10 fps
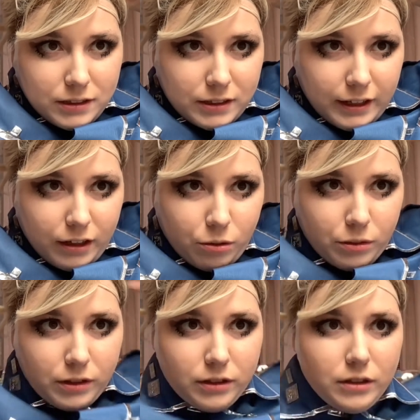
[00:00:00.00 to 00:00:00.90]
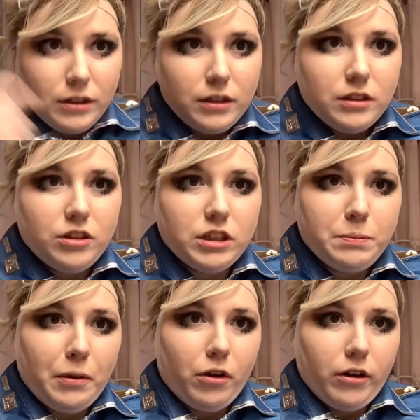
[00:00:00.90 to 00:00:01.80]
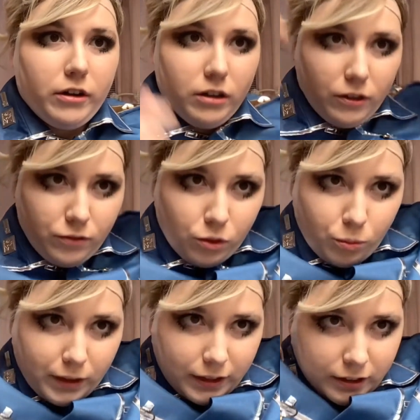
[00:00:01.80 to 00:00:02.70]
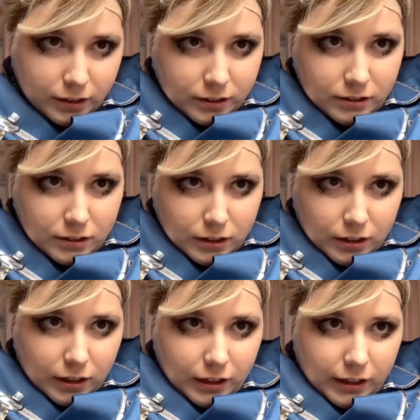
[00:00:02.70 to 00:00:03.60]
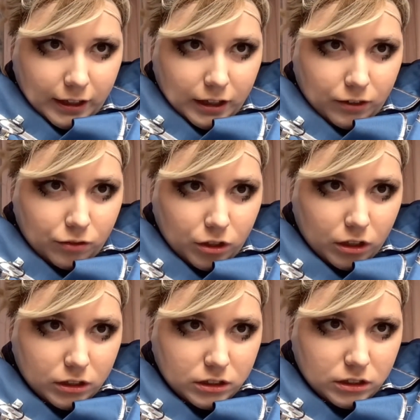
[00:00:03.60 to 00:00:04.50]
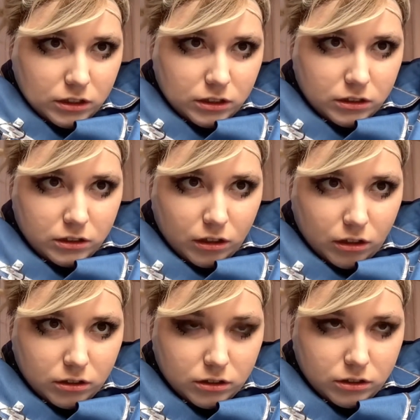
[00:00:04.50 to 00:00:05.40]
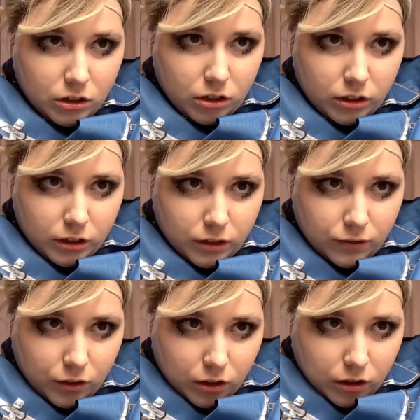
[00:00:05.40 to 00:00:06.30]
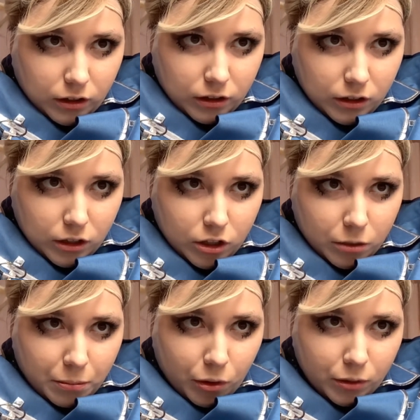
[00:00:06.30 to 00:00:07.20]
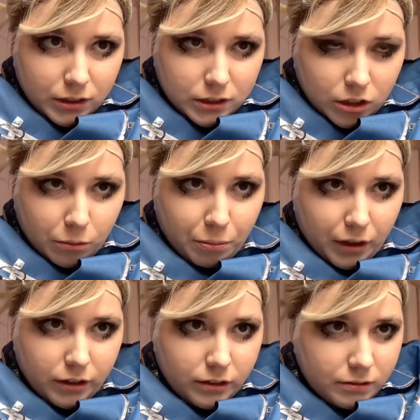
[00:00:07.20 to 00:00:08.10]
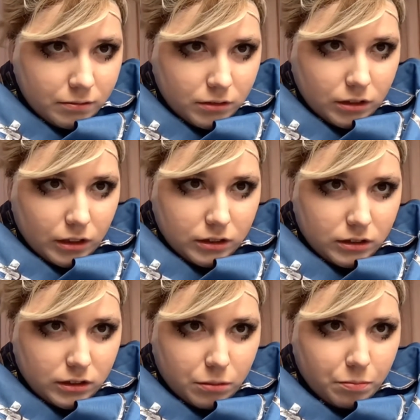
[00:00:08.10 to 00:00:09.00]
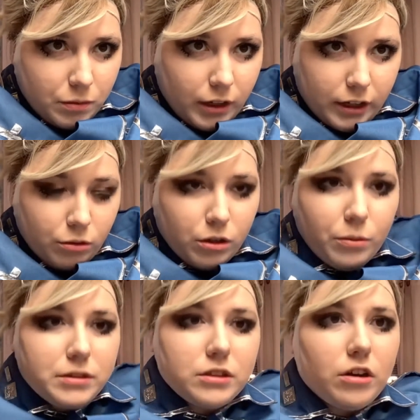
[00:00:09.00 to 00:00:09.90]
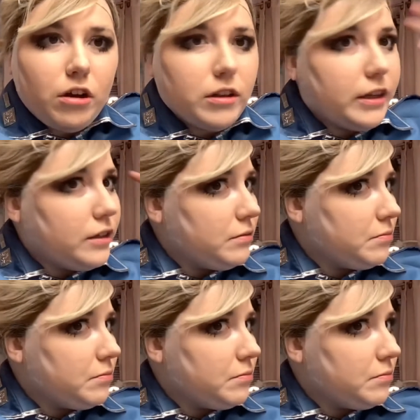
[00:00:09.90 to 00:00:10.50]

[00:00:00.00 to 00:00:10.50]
down this part of the wig and have the start of her ponytail bun. This, I don't know what to call it.